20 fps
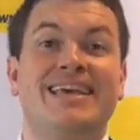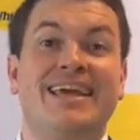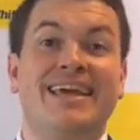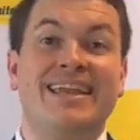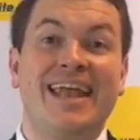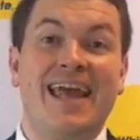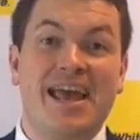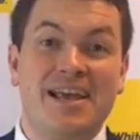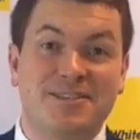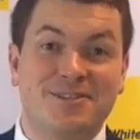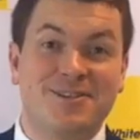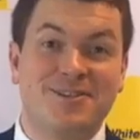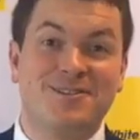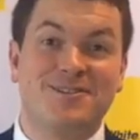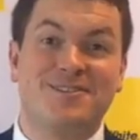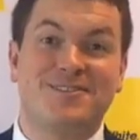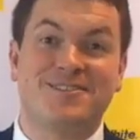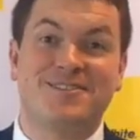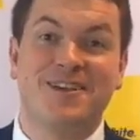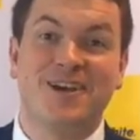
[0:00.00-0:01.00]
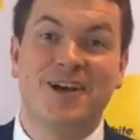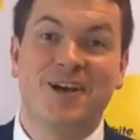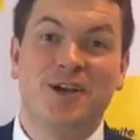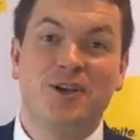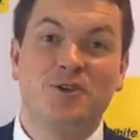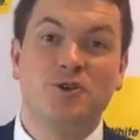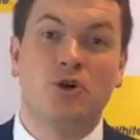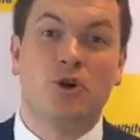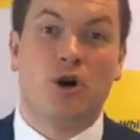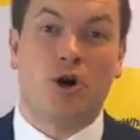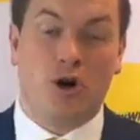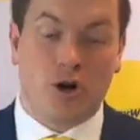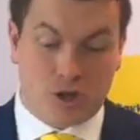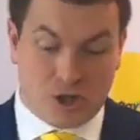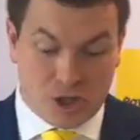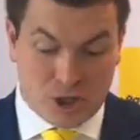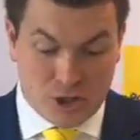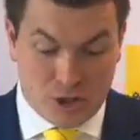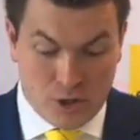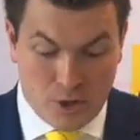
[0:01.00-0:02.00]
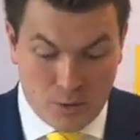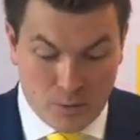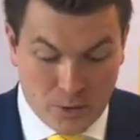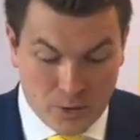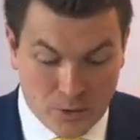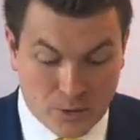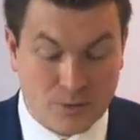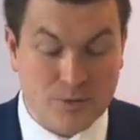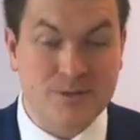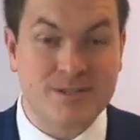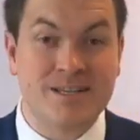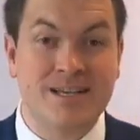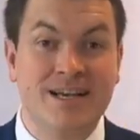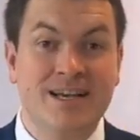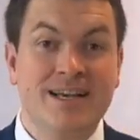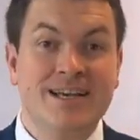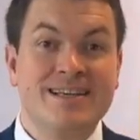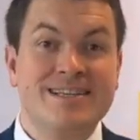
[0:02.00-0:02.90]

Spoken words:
In essence, your auction rules.